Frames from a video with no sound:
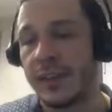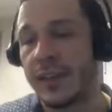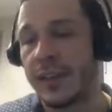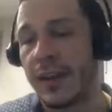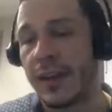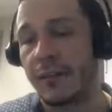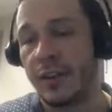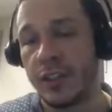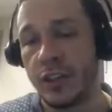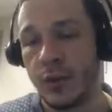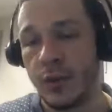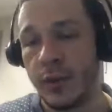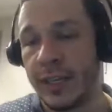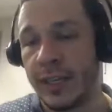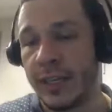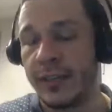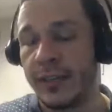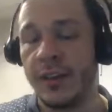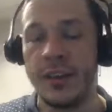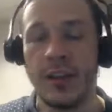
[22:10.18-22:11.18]
that I really enjoyed.
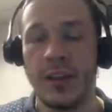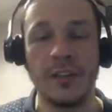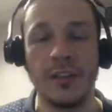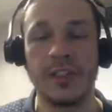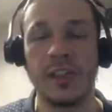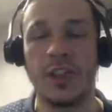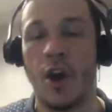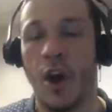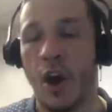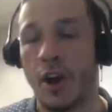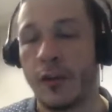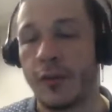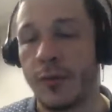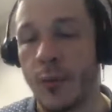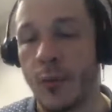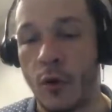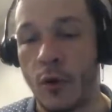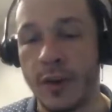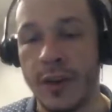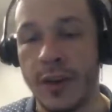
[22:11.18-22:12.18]
Again, a De Garde
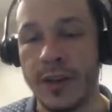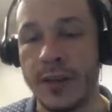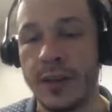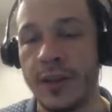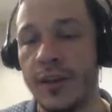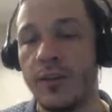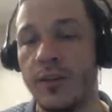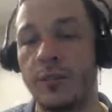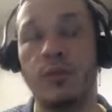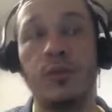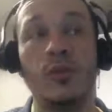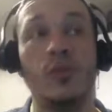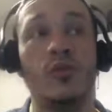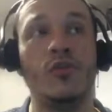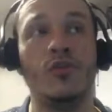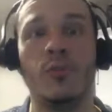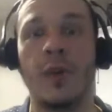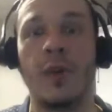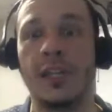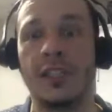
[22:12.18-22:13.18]
from Oregon
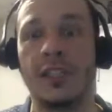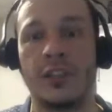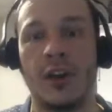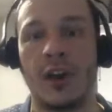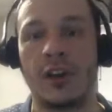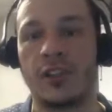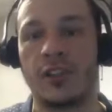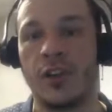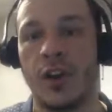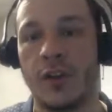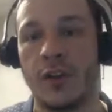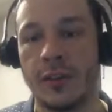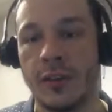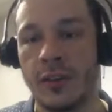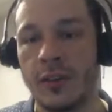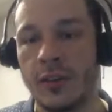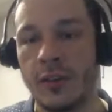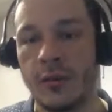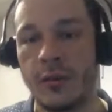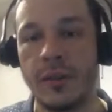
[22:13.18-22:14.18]
blew my socks off
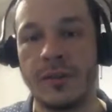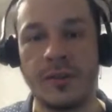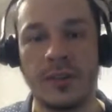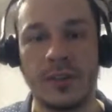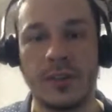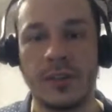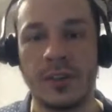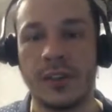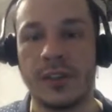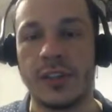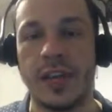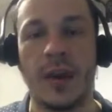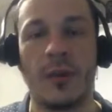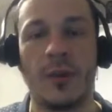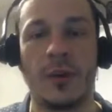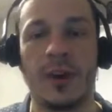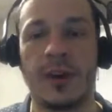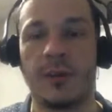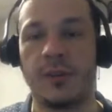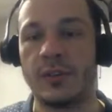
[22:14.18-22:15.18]
with their
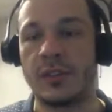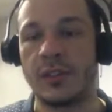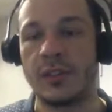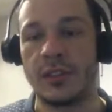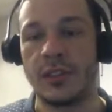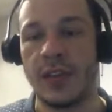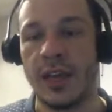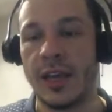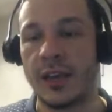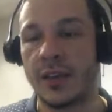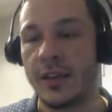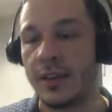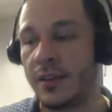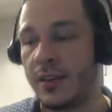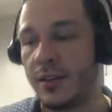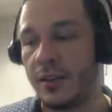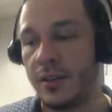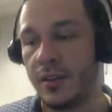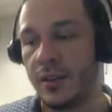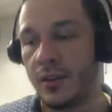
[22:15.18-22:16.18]
sour. I was just like,
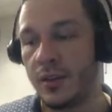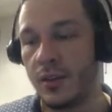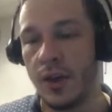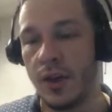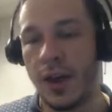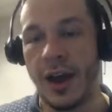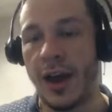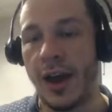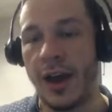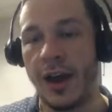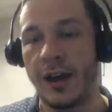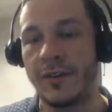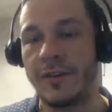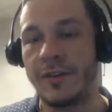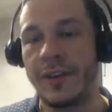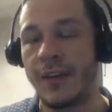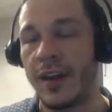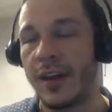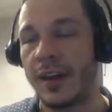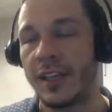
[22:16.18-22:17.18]
I've
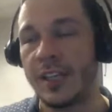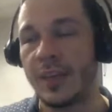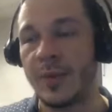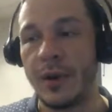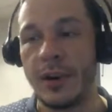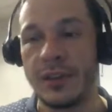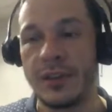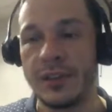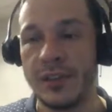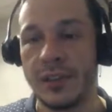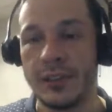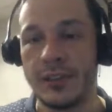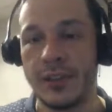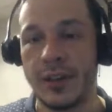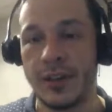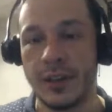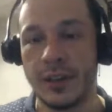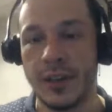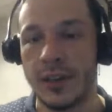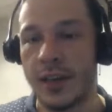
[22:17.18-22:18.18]
never experienced such a
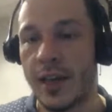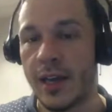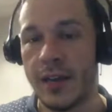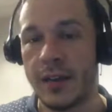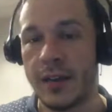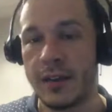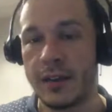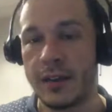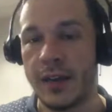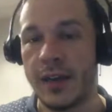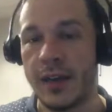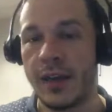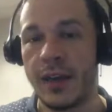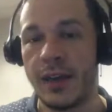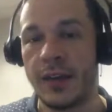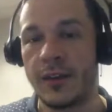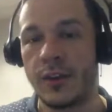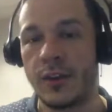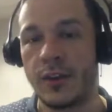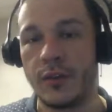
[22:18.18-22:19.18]
thing like that. Like,
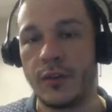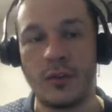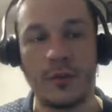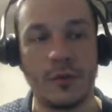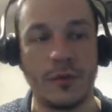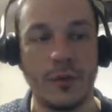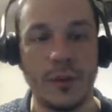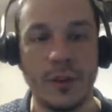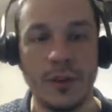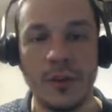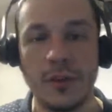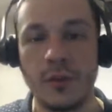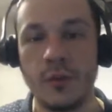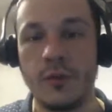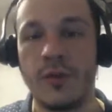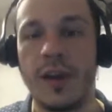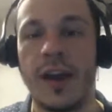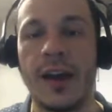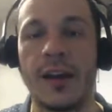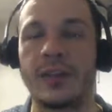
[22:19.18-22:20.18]
I, you know, you've
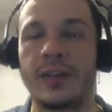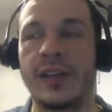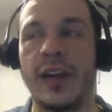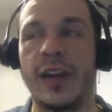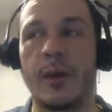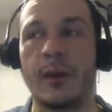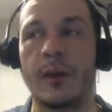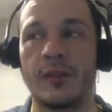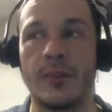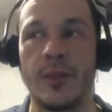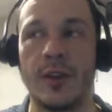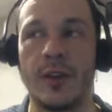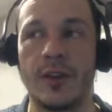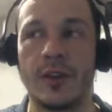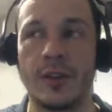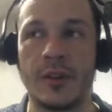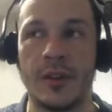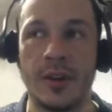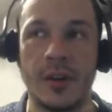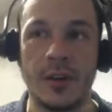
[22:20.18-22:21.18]
you've had sours from
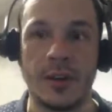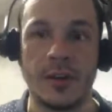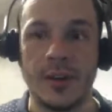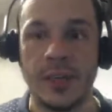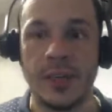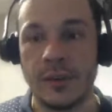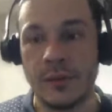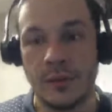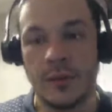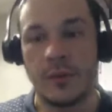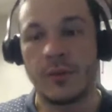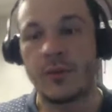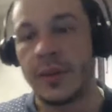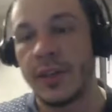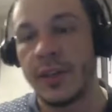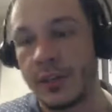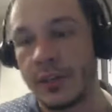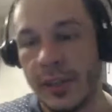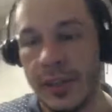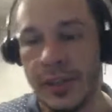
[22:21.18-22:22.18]
other, uh, like, you know,
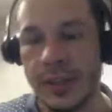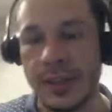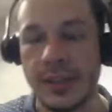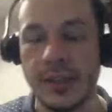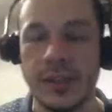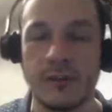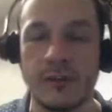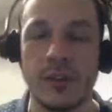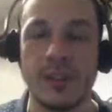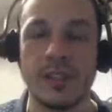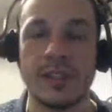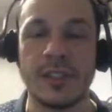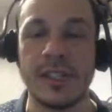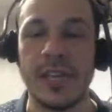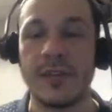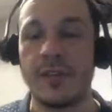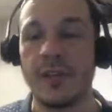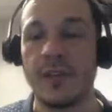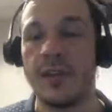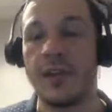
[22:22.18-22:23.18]
Gil said, like he Crooked
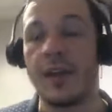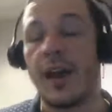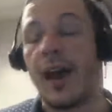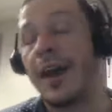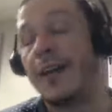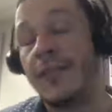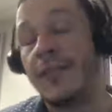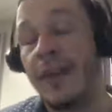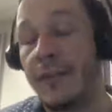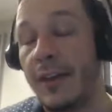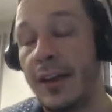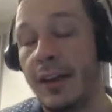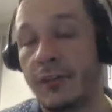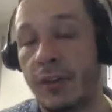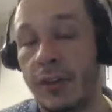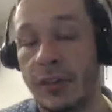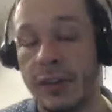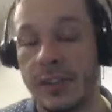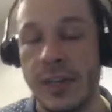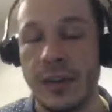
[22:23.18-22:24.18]
Stave. I have had had
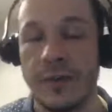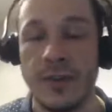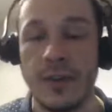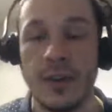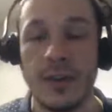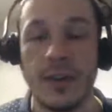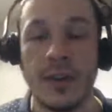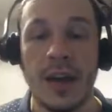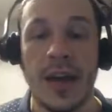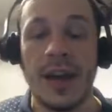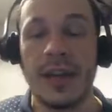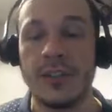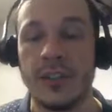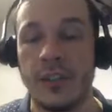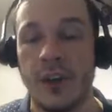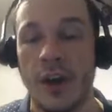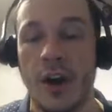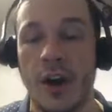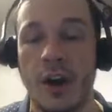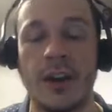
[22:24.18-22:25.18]
Crooked Stave. I had
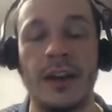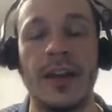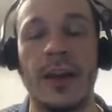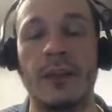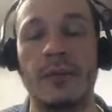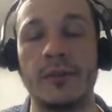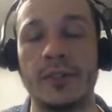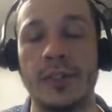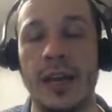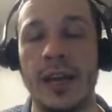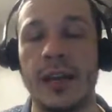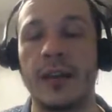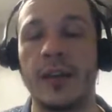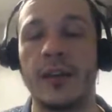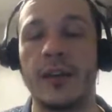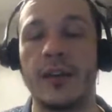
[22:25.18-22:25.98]
De Garde, and I was like,